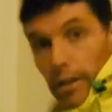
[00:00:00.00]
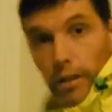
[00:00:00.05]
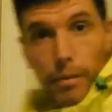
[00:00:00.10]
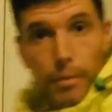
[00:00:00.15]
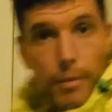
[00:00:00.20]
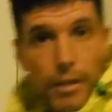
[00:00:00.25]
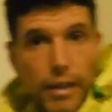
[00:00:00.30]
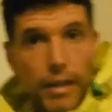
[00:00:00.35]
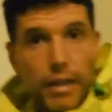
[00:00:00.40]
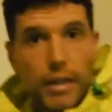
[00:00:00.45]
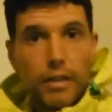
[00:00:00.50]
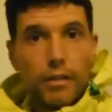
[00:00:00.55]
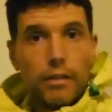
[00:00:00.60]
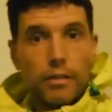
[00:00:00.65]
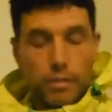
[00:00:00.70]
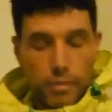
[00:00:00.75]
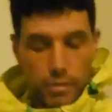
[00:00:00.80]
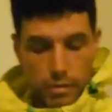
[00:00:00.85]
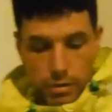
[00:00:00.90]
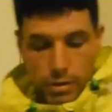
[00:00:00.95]
helmet here.
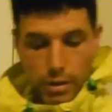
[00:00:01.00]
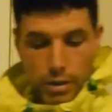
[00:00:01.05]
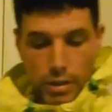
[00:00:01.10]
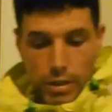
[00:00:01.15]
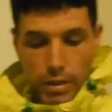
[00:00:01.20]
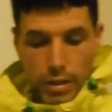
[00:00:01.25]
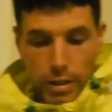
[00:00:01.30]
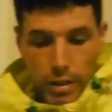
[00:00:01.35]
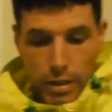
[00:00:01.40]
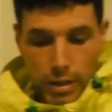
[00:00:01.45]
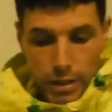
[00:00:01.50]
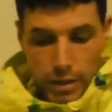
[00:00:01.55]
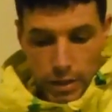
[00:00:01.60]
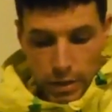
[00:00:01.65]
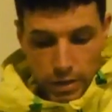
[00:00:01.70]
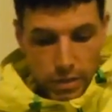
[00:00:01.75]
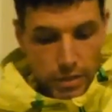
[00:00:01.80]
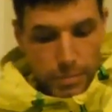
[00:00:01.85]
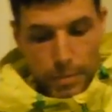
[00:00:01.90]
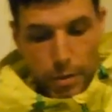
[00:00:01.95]

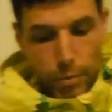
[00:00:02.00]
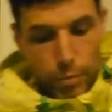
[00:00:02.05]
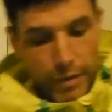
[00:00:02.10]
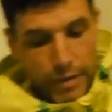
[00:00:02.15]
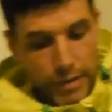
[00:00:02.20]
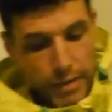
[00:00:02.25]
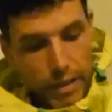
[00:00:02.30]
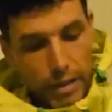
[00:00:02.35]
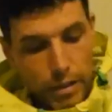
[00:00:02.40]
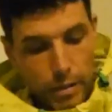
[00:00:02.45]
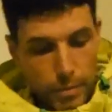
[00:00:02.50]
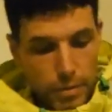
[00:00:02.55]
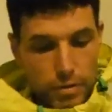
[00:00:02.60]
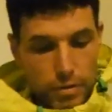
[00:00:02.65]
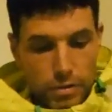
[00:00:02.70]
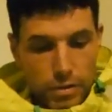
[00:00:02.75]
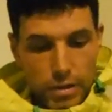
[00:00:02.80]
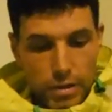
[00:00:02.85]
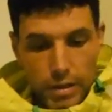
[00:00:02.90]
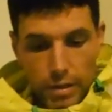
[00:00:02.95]
This is my winter helmet,
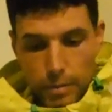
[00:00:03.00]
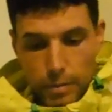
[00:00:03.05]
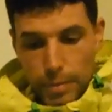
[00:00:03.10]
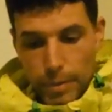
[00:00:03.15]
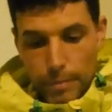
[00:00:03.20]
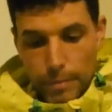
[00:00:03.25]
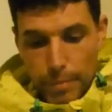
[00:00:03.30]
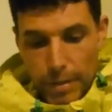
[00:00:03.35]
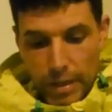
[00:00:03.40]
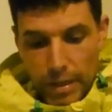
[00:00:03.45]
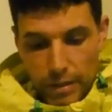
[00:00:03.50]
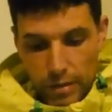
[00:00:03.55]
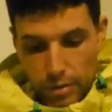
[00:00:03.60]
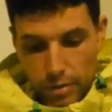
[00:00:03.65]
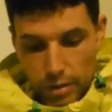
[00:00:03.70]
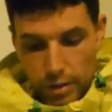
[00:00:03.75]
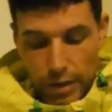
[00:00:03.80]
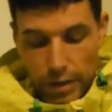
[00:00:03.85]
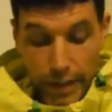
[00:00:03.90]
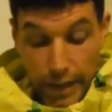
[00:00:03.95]
so it's a little bit bigger
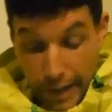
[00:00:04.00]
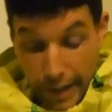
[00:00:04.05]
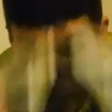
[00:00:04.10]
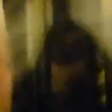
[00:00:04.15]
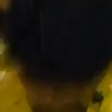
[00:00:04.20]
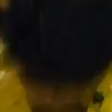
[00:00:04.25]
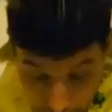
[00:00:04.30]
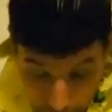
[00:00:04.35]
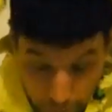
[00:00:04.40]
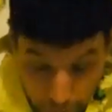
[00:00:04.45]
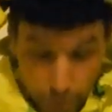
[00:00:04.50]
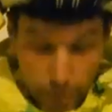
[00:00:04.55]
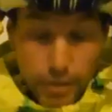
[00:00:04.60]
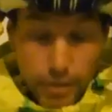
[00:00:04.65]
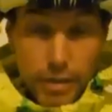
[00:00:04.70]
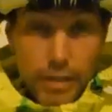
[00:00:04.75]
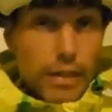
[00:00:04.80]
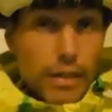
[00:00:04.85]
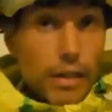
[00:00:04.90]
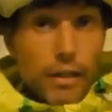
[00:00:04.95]
so I can get a hat on
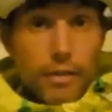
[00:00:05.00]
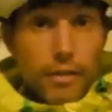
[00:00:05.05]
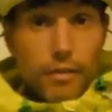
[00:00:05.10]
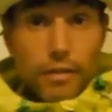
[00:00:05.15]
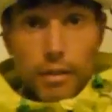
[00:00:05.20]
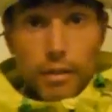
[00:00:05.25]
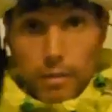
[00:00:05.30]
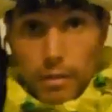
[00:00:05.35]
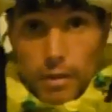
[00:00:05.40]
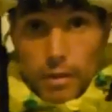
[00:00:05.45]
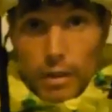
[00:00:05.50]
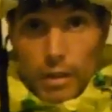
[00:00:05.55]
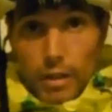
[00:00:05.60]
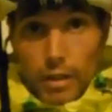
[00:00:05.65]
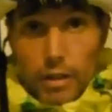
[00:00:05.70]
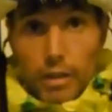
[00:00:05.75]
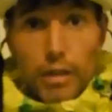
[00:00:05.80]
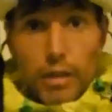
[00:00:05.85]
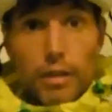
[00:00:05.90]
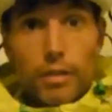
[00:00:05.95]
underneath, so
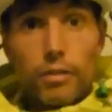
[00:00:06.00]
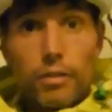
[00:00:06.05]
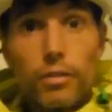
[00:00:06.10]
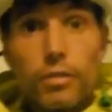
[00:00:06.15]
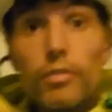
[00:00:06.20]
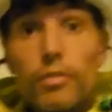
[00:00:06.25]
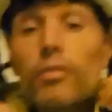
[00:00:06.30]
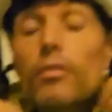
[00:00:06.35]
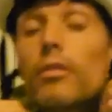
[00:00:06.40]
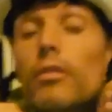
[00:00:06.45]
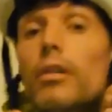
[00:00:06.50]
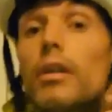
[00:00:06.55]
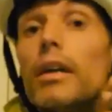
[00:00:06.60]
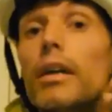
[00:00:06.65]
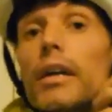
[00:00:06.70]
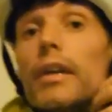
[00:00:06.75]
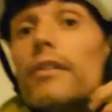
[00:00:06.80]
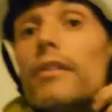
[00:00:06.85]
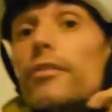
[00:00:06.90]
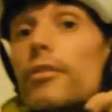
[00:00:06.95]

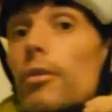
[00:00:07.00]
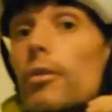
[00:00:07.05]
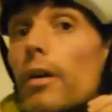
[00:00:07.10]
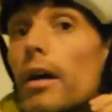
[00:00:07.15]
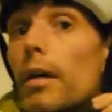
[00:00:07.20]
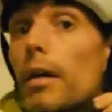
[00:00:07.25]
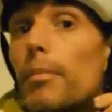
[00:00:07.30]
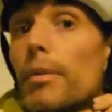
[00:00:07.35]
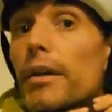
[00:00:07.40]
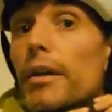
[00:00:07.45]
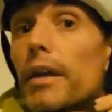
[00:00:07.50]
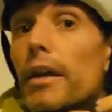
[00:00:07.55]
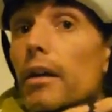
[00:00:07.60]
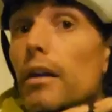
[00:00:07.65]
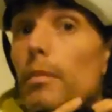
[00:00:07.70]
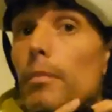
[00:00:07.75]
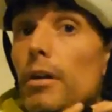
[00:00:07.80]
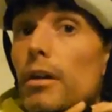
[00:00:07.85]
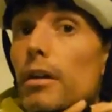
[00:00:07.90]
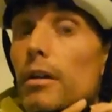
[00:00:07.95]
it is quite a big
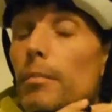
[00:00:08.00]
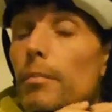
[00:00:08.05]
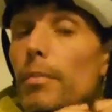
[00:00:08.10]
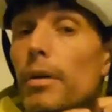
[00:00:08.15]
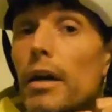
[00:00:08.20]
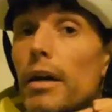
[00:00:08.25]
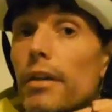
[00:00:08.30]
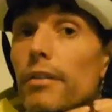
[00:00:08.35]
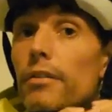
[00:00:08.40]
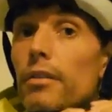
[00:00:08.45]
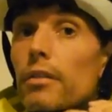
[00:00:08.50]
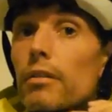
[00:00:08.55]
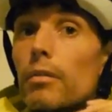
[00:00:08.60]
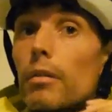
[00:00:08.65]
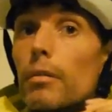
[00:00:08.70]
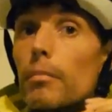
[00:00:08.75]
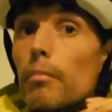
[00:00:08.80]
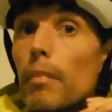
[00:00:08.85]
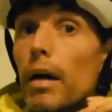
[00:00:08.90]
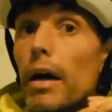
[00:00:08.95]
helmet compared to
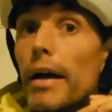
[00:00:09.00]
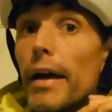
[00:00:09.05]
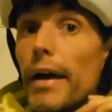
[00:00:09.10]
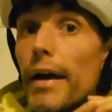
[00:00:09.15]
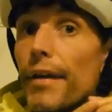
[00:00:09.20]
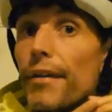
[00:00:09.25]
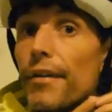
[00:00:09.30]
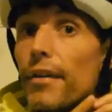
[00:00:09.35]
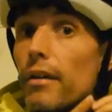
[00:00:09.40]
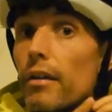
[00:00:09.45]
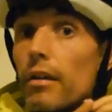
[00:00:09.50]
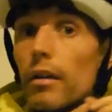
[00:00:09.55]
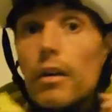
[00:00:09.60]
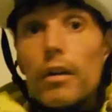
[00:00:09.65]
my head.